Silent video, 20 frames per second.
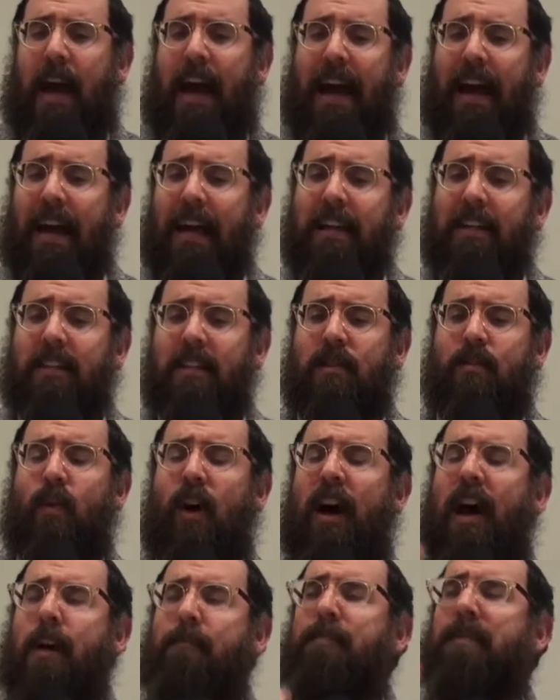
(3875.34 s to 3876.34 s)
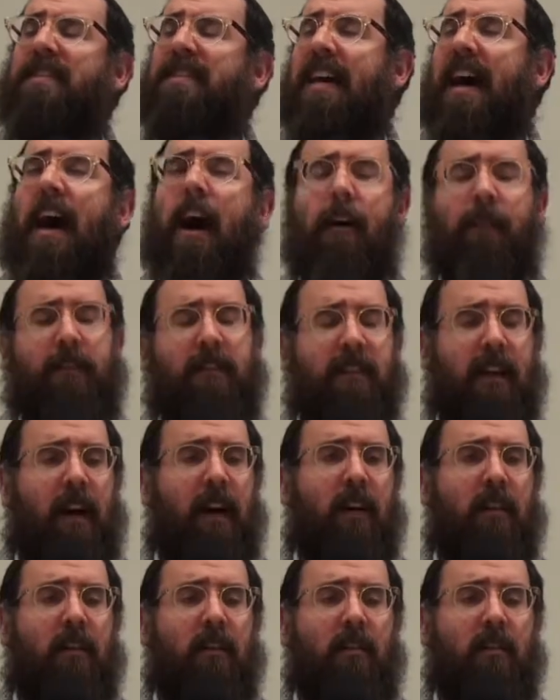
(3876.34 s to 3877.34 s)
Hate is what happens after.
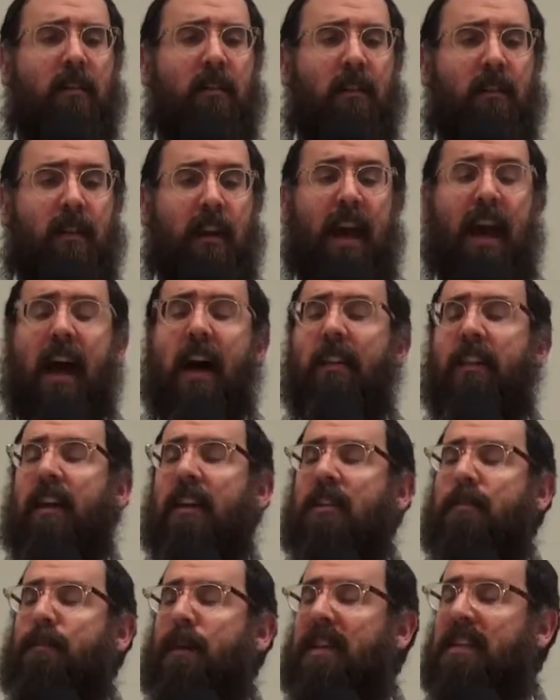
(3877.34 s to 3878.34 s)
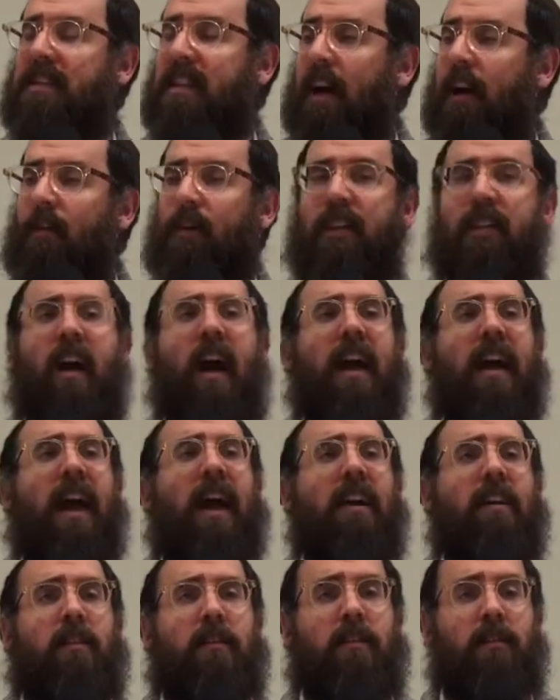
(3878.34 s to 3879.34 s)
Now that it's been dealt with, I
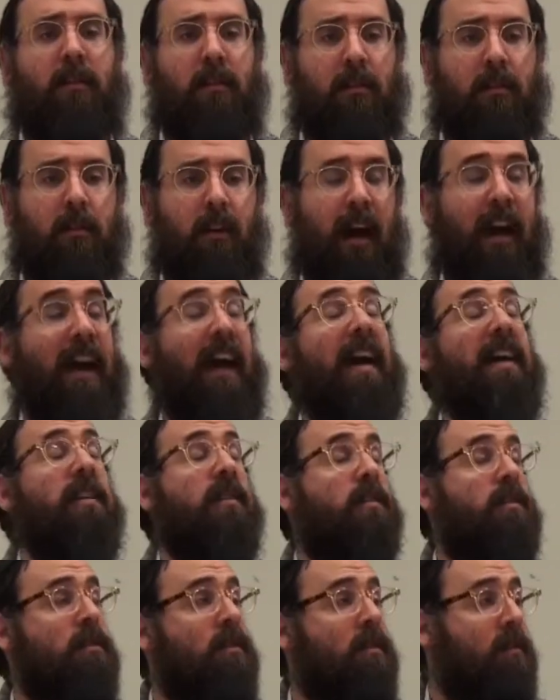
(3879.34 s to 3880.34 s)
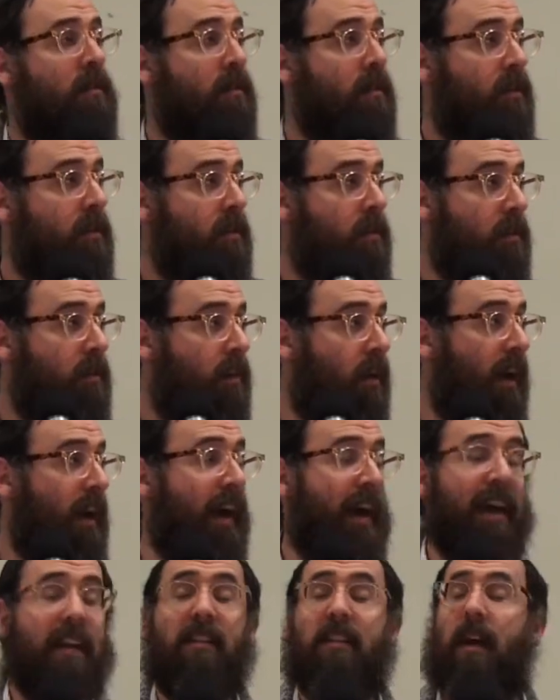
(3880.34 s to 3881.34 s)
hate. I hate
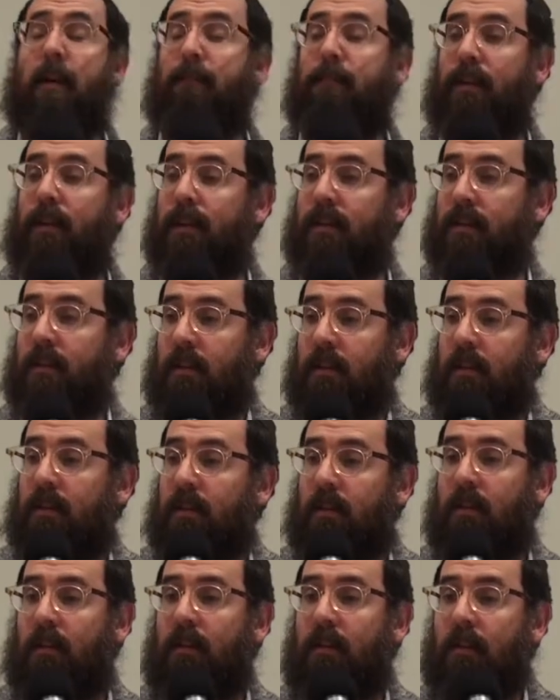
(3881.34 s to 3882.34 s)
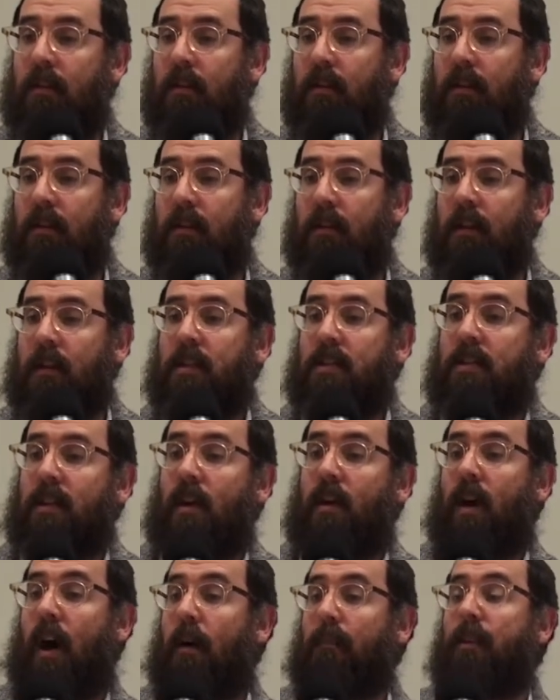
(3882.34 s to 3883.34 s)
that person.
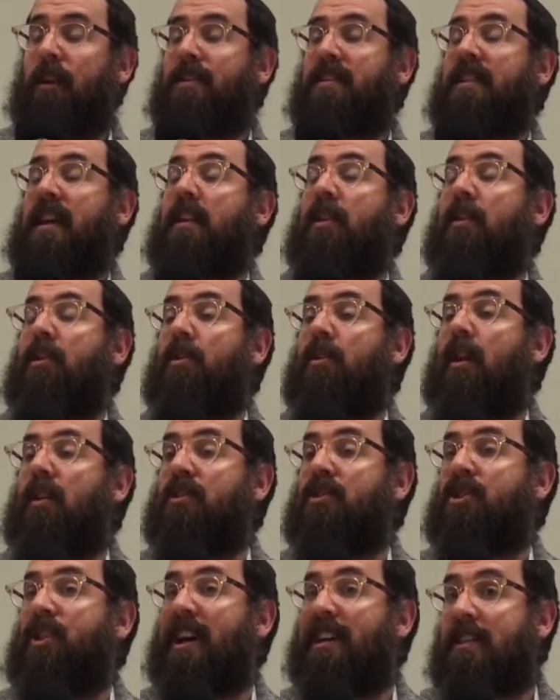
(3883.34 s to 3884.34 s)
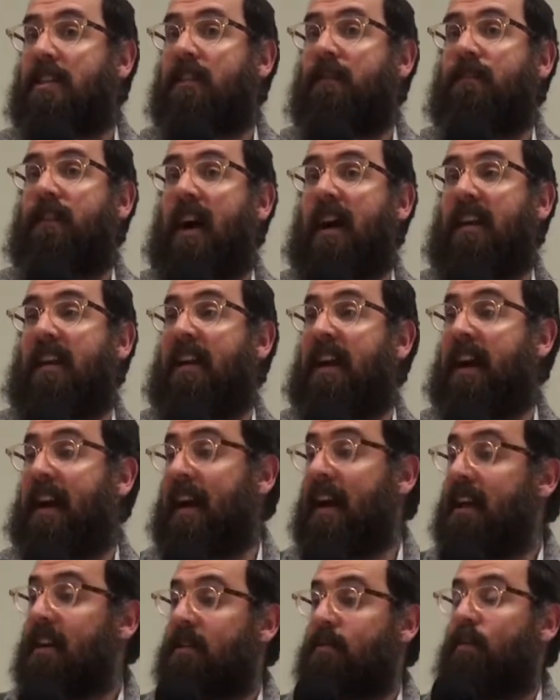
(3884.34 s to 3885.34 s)
So I'm not saying you're not justified in
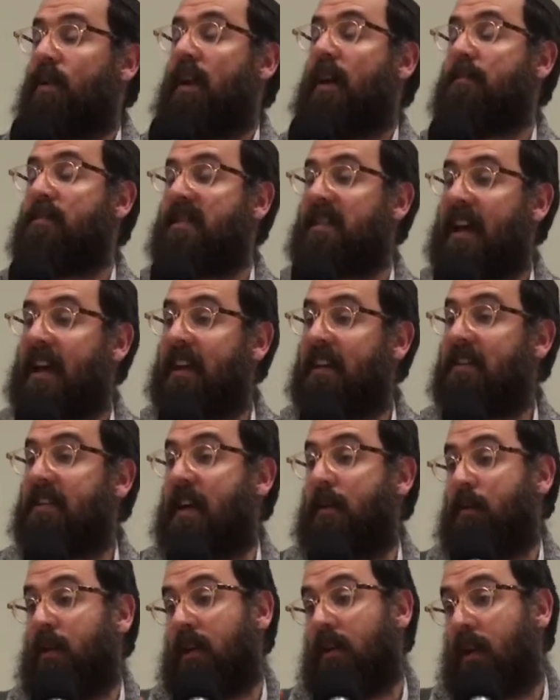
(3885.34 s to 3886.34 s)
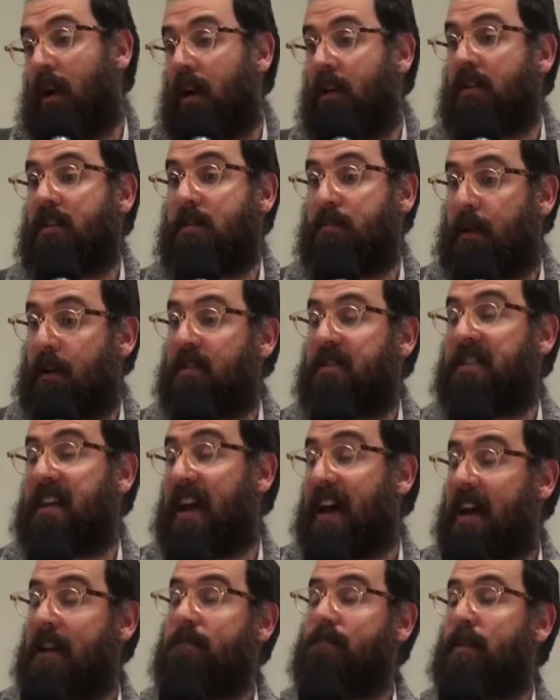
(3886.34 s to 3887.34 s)
hate. What I'm saying is that we're not supposed to
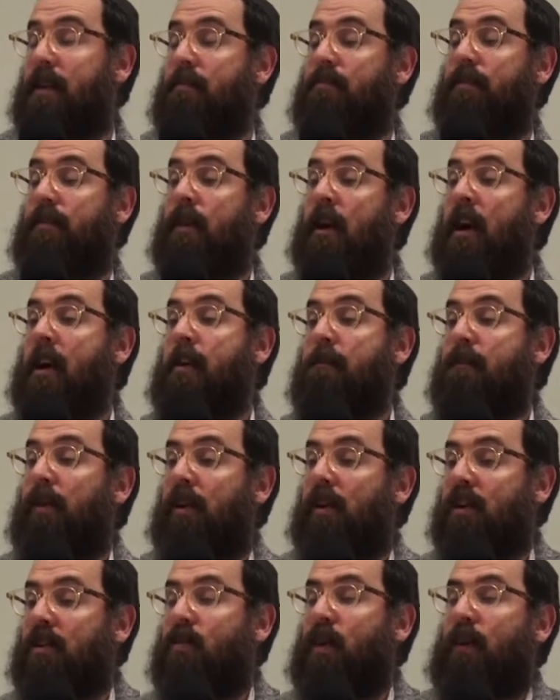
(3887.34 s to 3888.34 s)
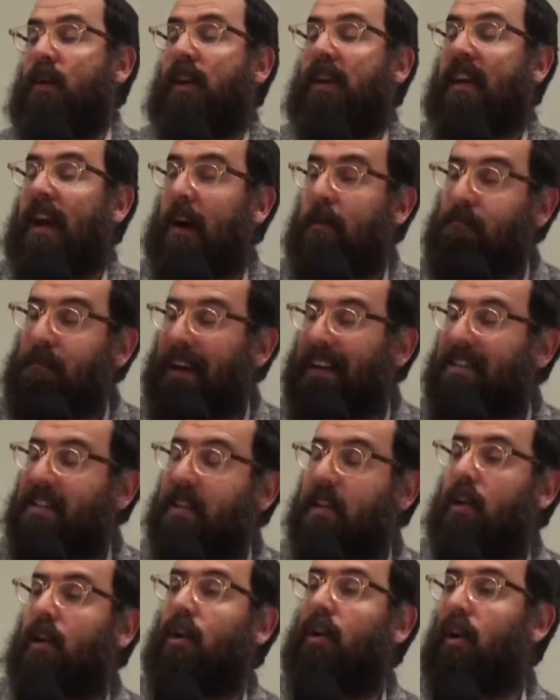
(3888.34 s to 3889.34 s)
hate people, because when we come back
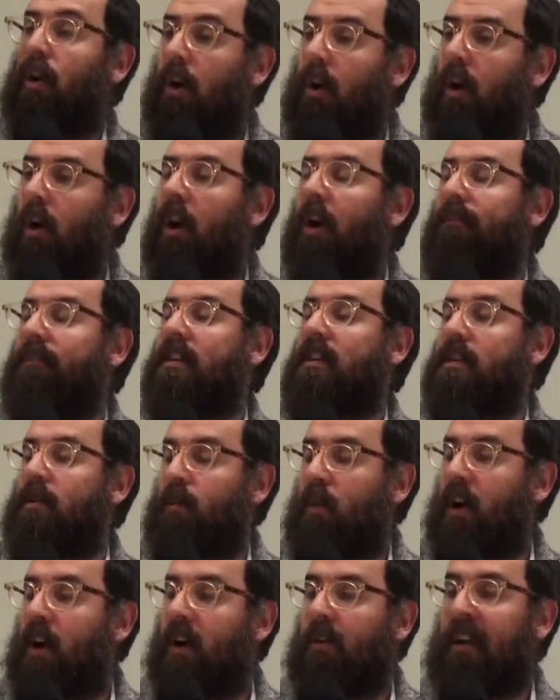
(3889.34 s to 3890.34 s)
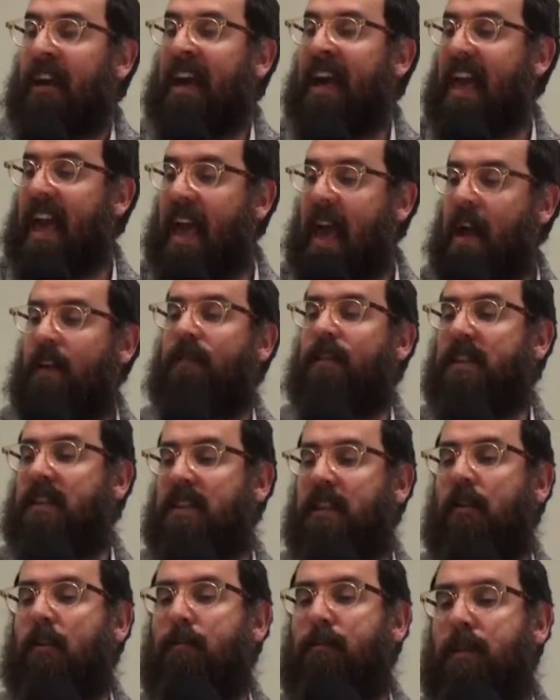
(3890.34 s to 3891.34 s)
to the core of this world, every
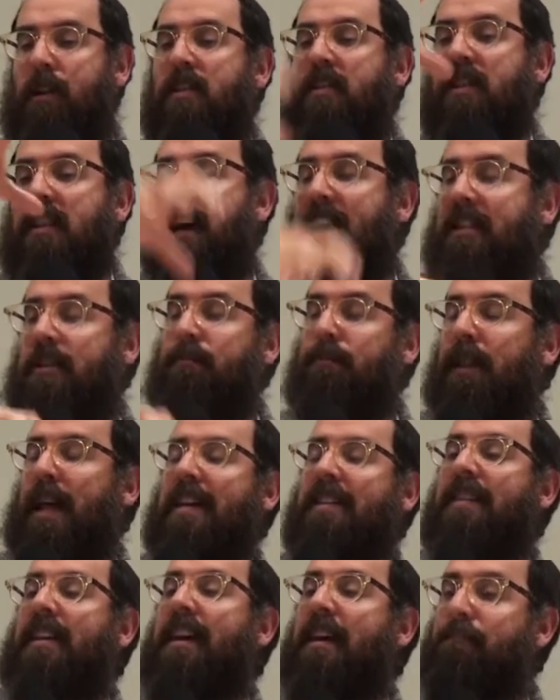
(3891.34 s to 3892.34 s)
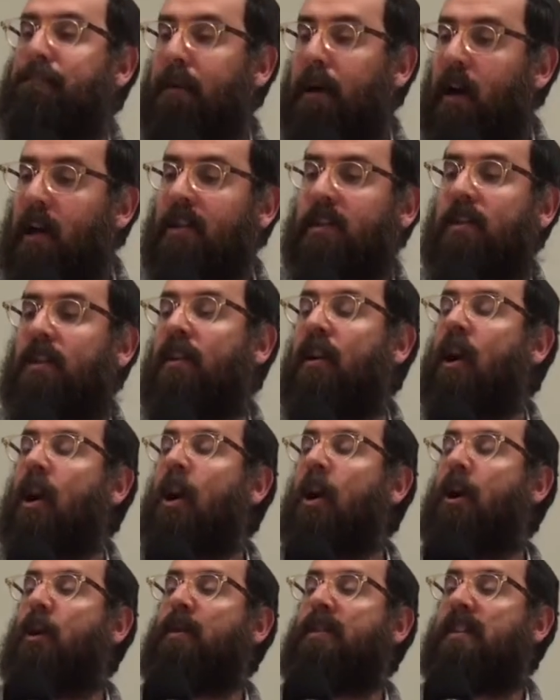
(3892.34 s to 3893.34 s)
single person has a place. And that person
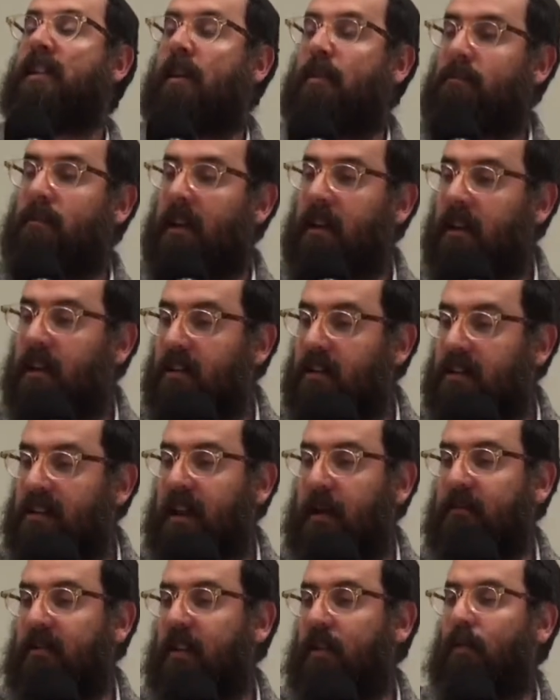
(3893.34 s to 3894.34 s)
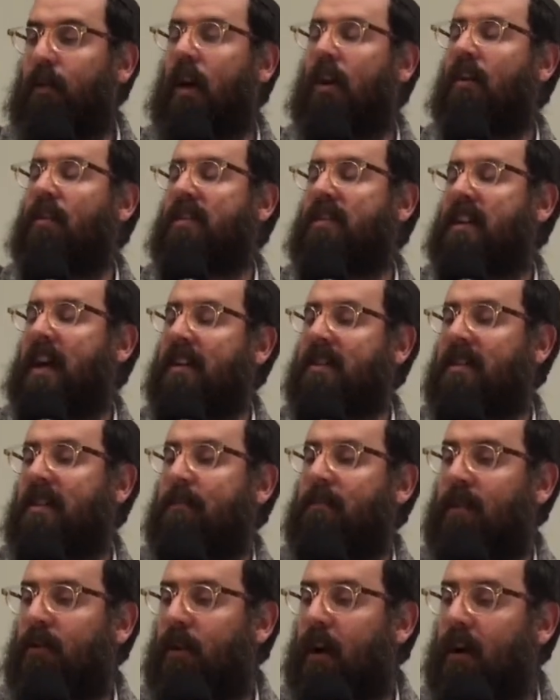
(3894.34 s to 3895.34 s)
who has committed something wrong or done
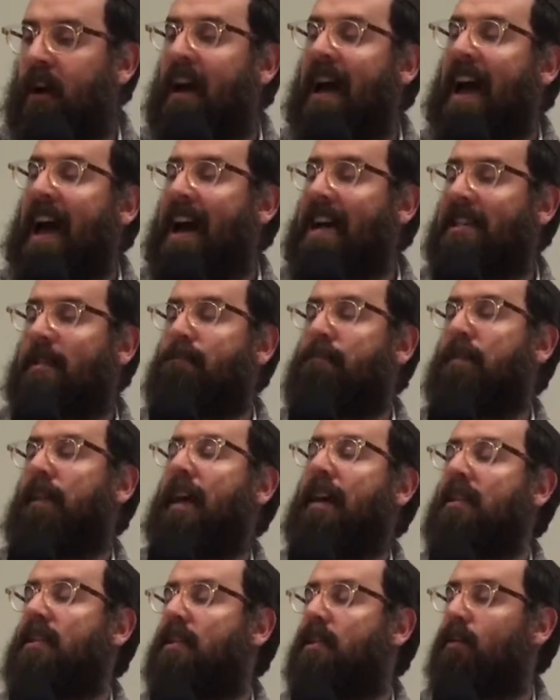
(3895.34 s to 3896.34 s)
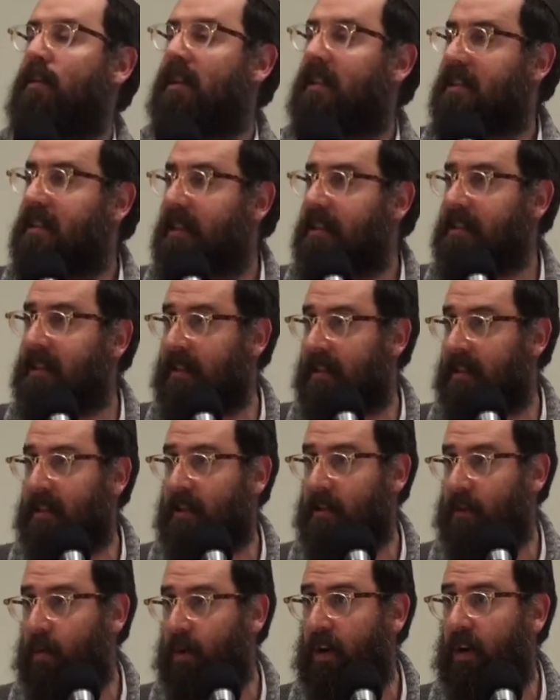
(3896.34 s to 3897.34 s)
something wrong has a place to exist in
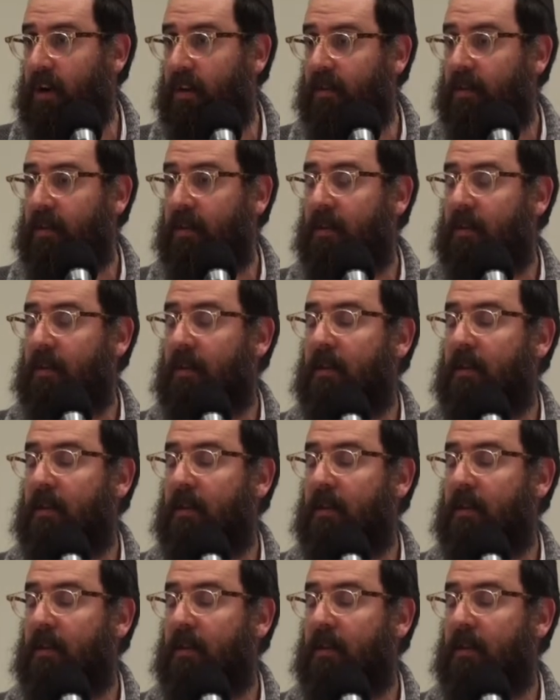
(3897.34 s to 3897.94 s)
this world.